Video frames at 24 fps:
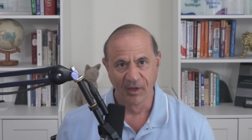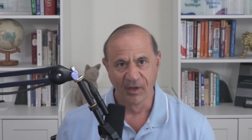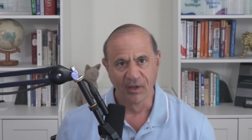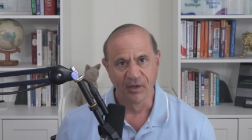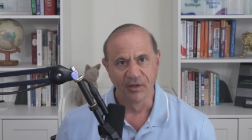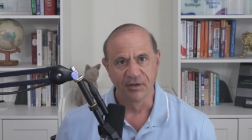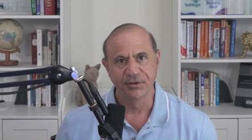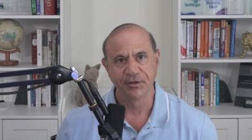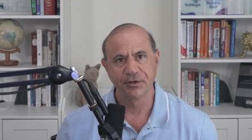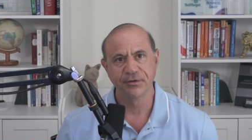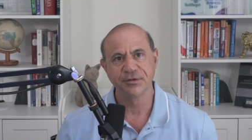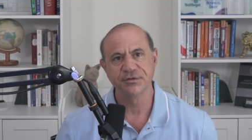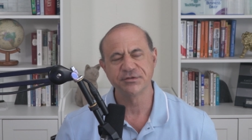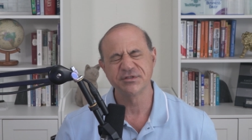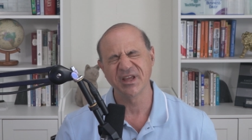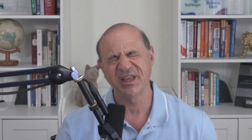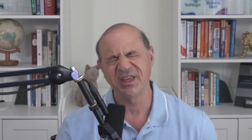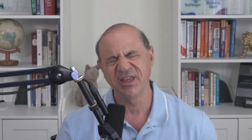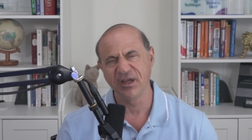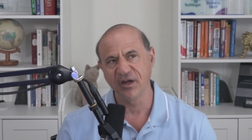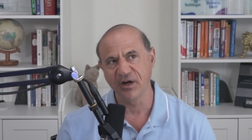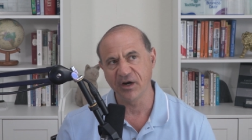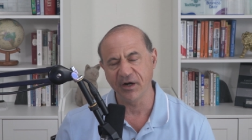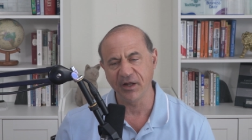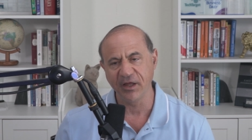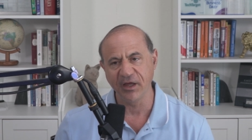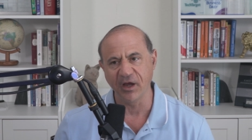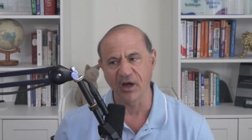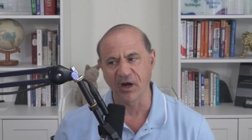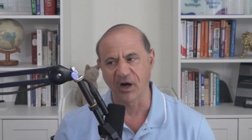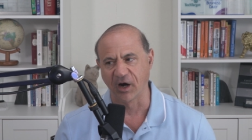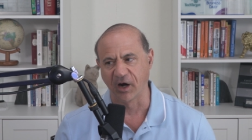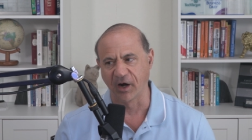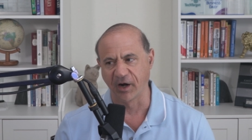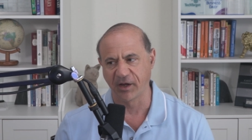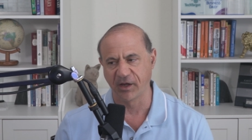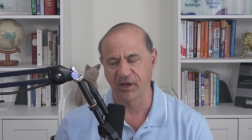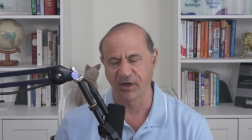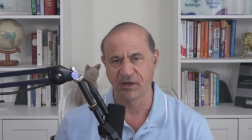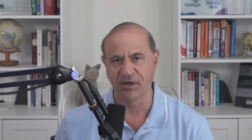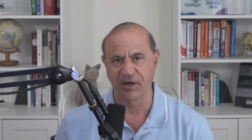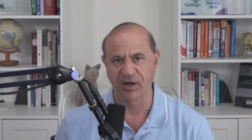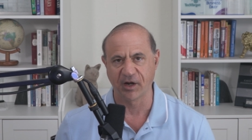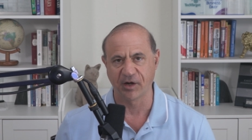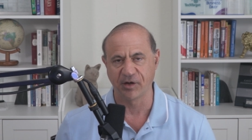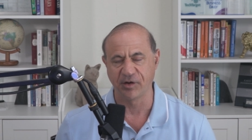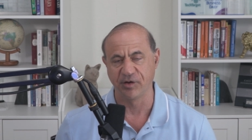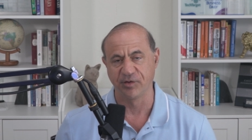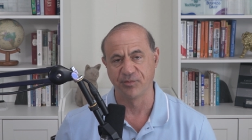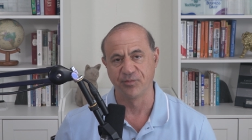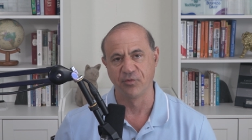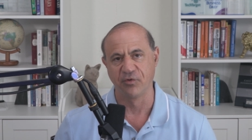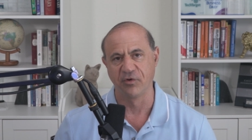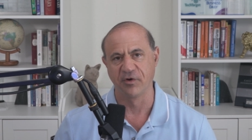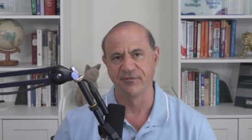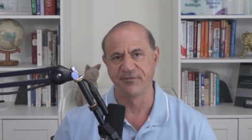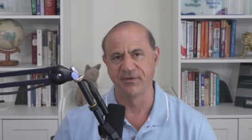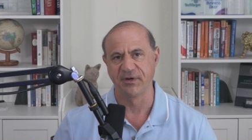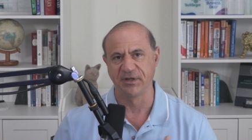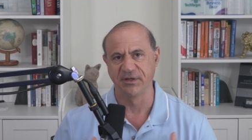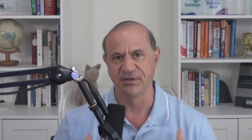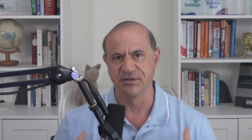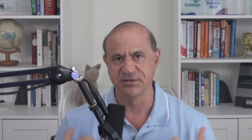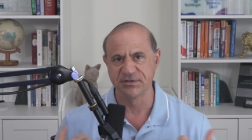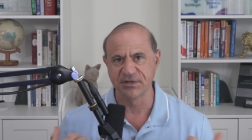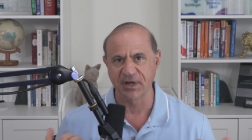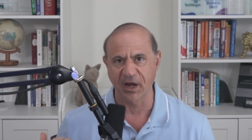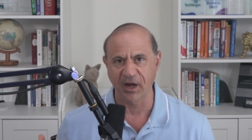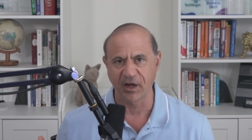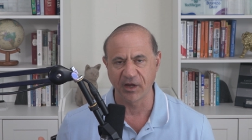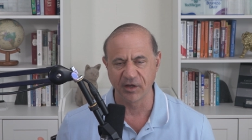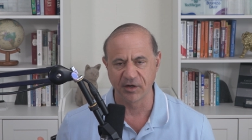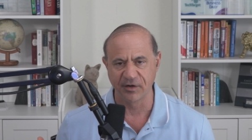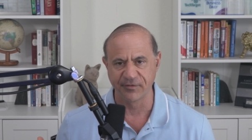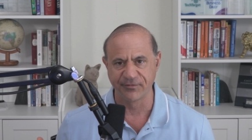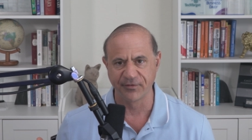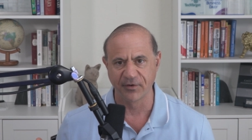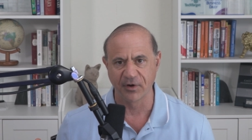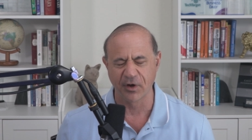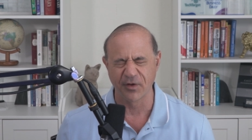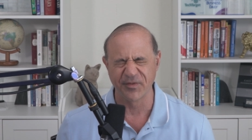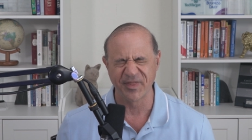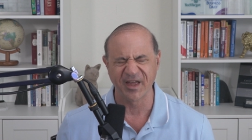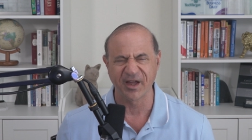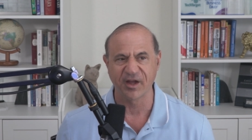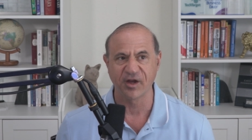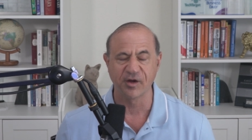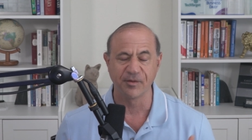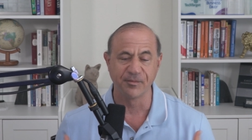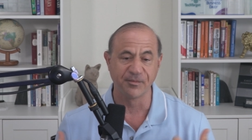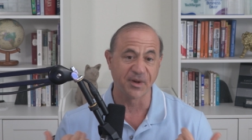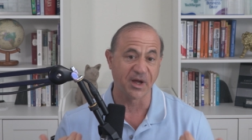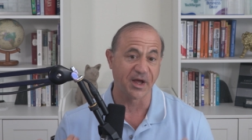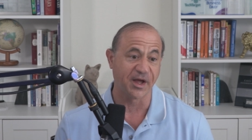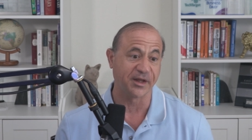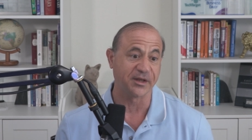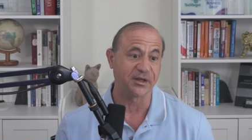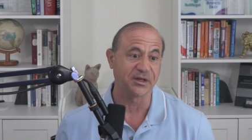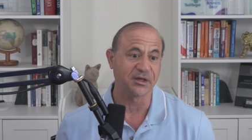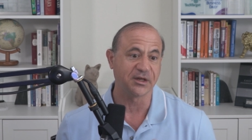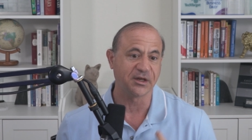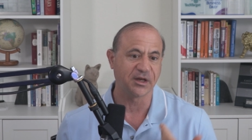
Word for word: So the security architect is more of an executive role that combines